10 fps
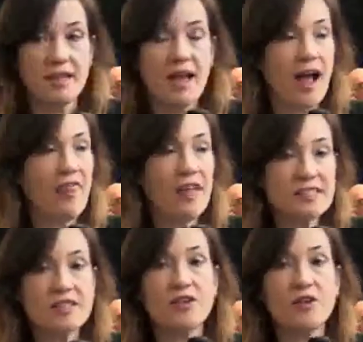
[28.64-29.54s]
And that's
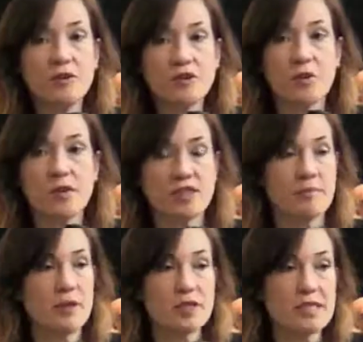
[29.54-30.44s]
a huge question,
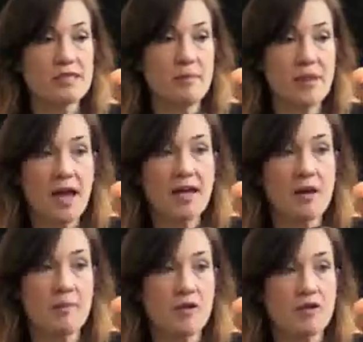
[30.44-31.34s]
because it's something I come
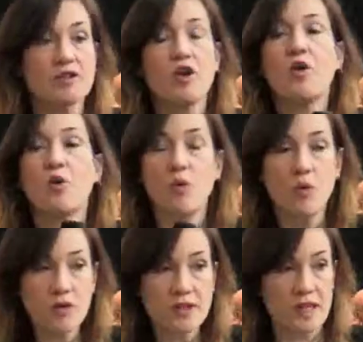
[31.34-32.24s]
across all
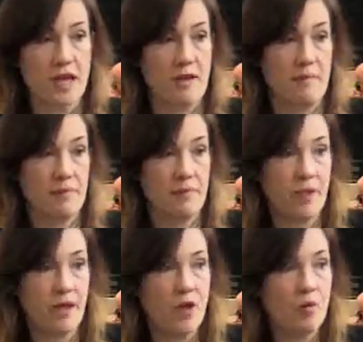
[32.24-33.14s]
the time
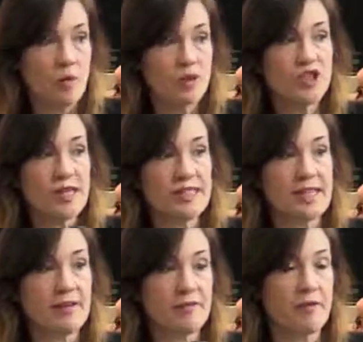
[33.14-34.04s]
when we're trying to get
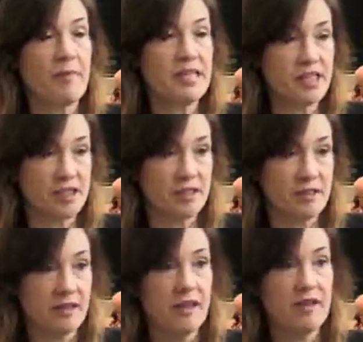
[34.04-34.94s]
information
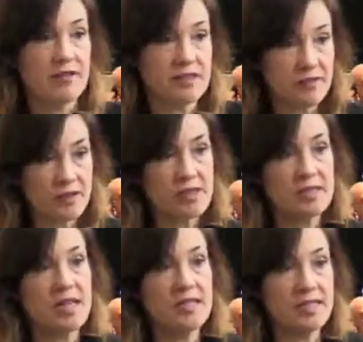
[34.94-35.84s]
for civil
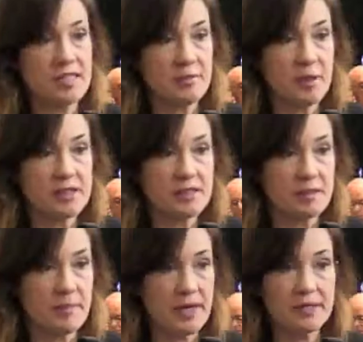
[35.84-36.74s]
society to
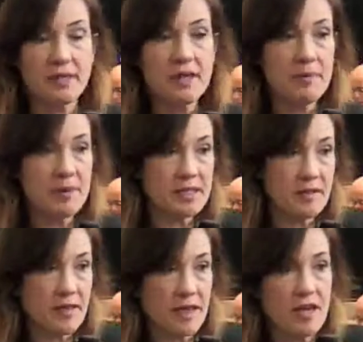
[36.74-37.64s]
participate, be it at
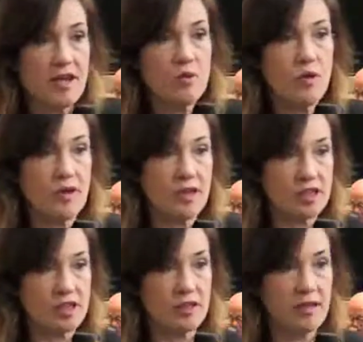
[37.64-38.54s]
the EU or the
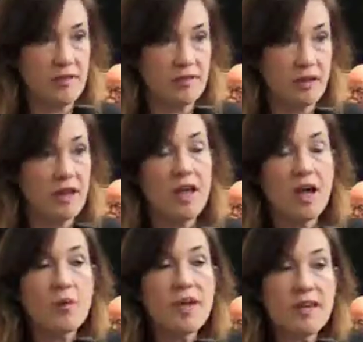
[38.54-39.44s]
national level.
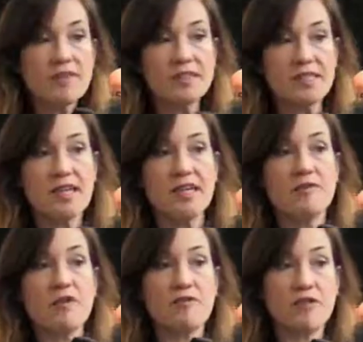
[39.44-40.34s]
And we even see in
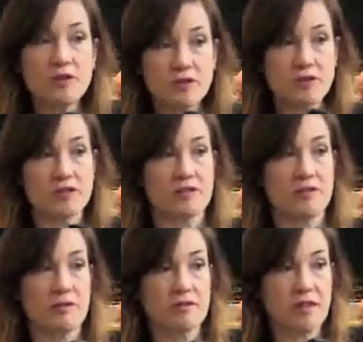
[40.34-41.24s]
refusals to
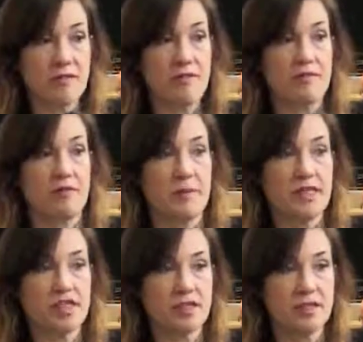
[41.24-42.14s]
give
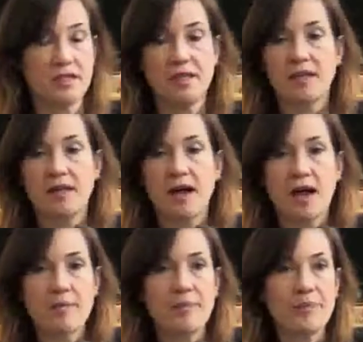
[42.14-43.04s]
information
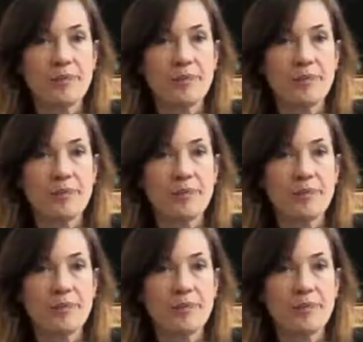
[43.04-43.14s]
a